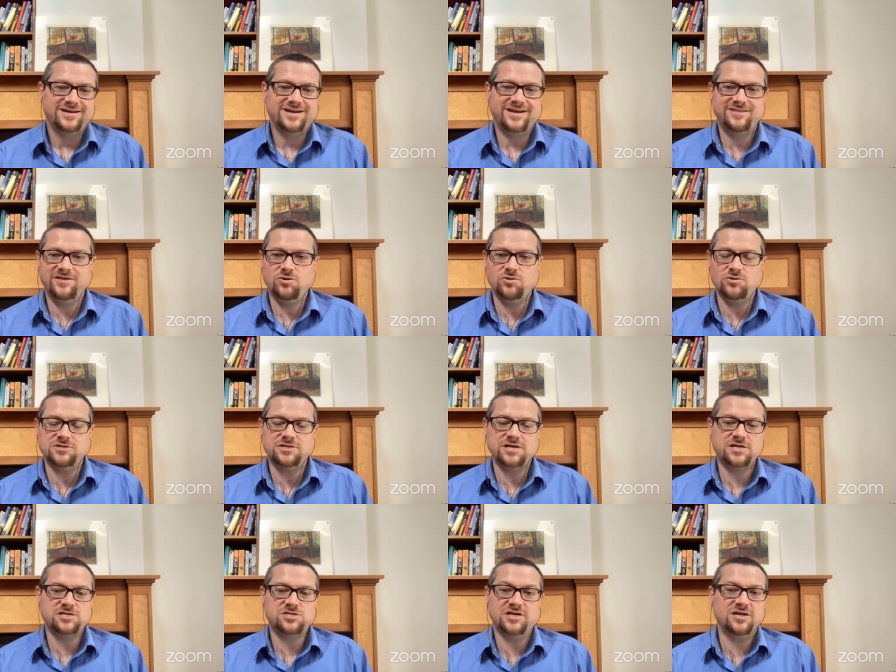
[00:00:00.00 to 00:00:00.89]
in the old
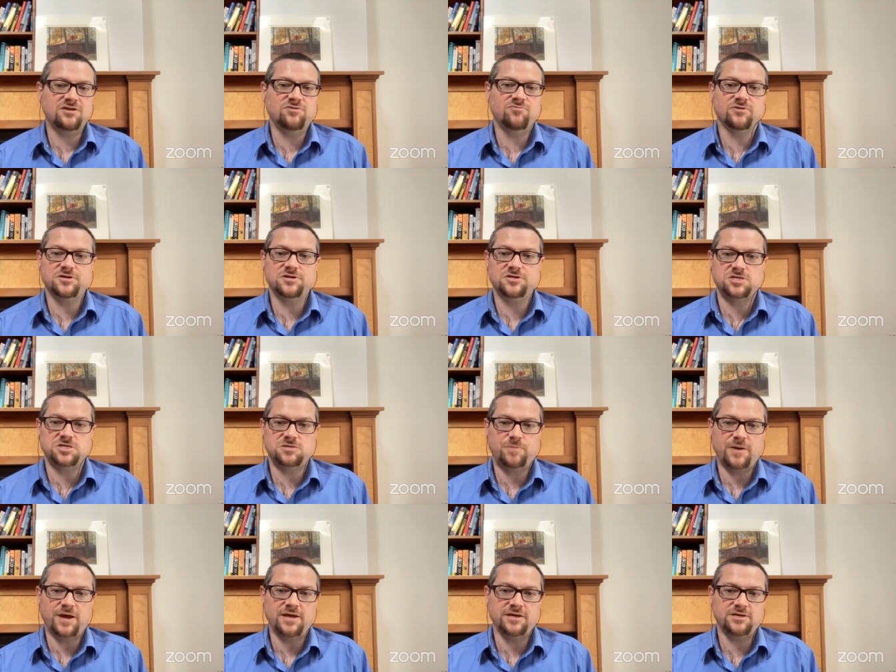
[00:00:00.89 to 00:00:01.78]
days, they didn't really
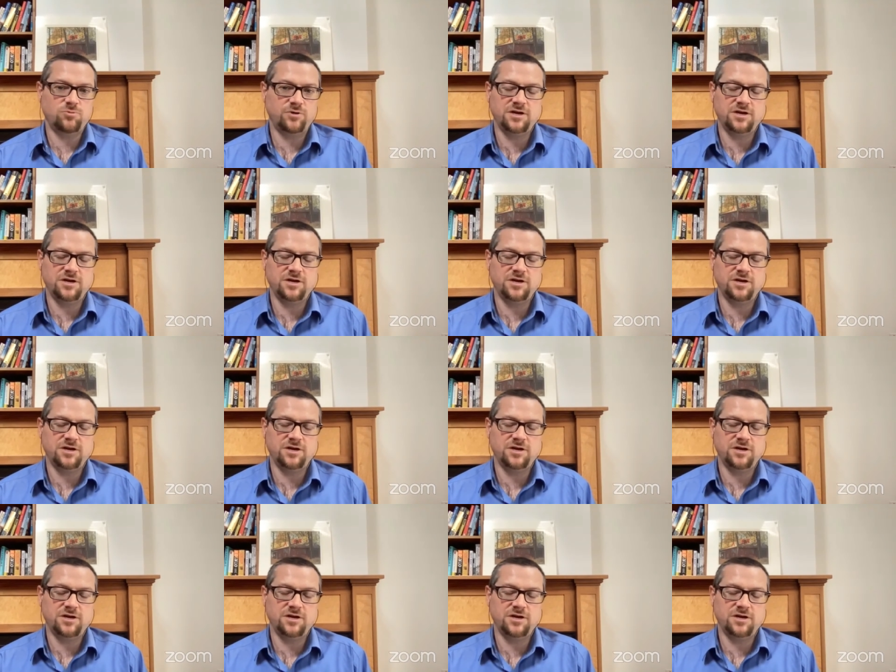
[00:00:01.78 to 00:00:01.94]
suspend.